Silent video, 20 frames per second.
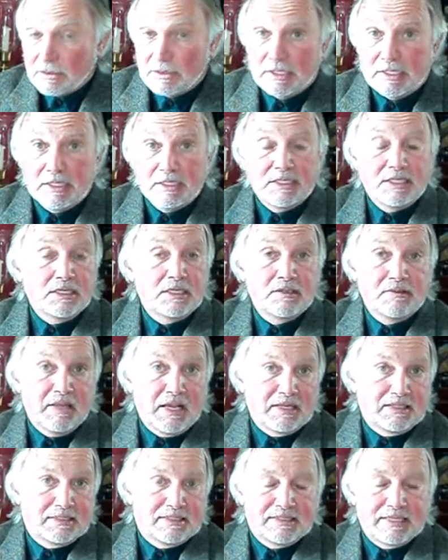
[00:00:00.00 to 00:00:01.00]
Dear, dear,
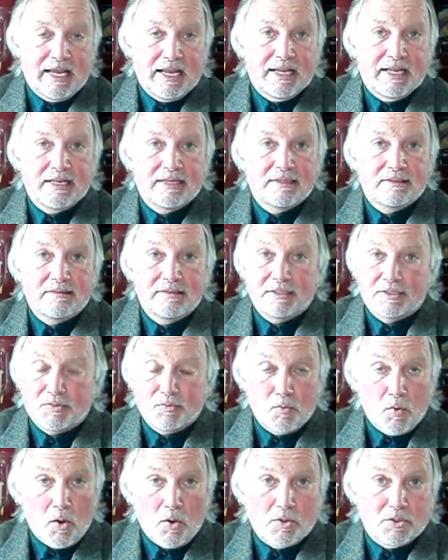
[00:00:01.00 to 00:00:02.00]
they'd say, this
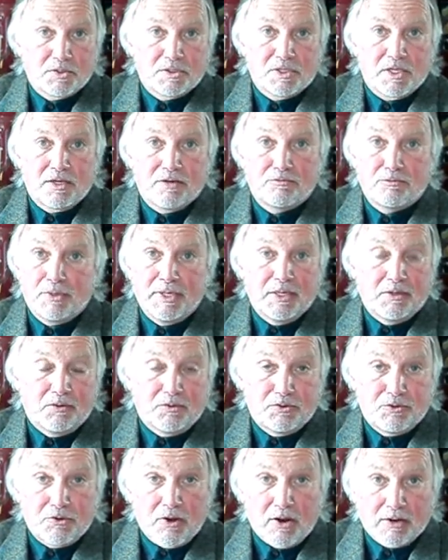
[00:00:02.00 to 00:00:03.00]
was a real
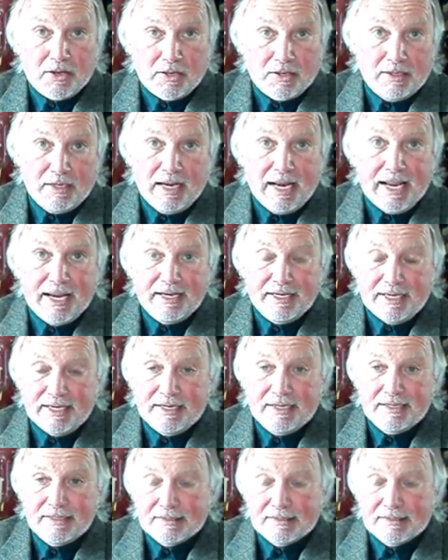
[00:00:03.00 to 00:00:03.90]
drunken lady.